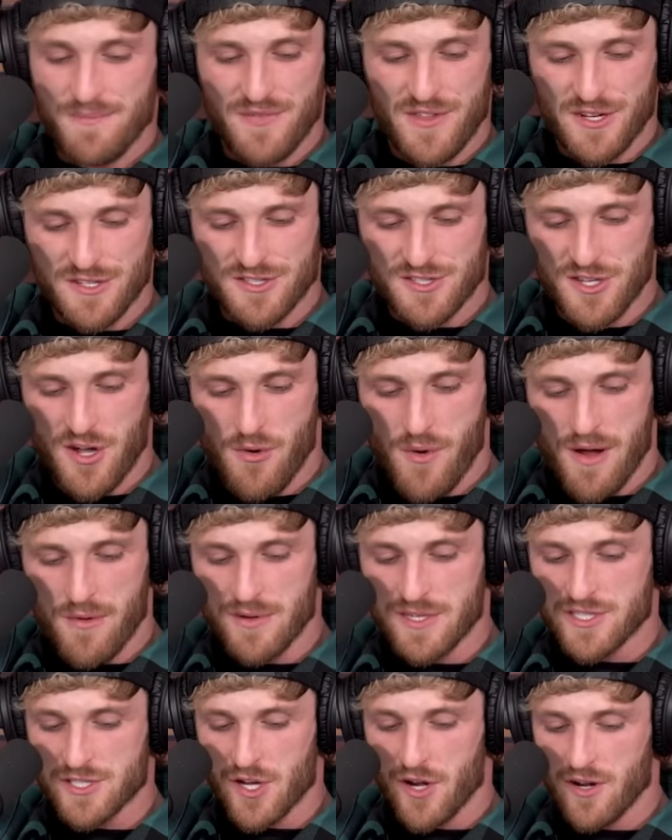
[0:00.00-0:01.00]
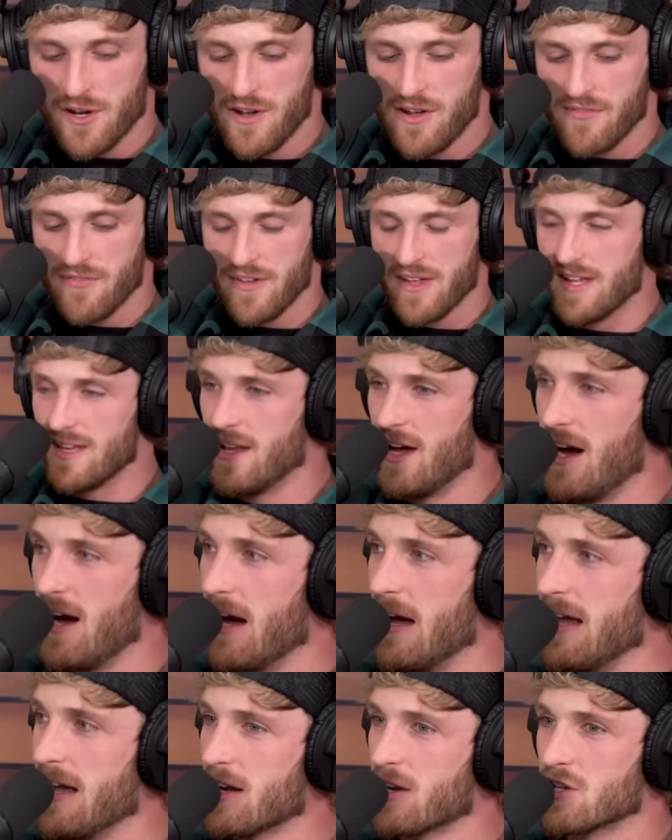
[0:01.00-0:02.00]
There's no way. We started off in
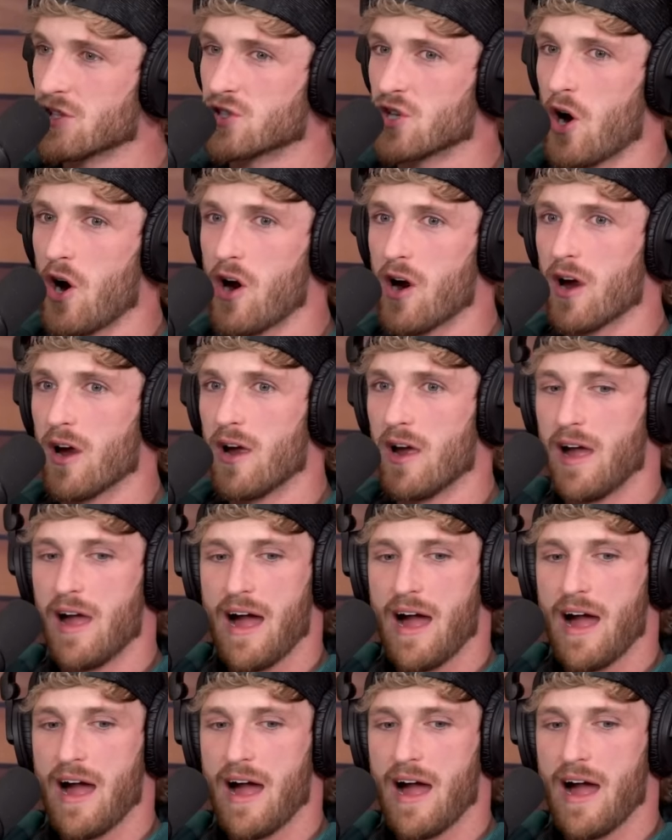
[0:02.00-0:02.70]
Qatar.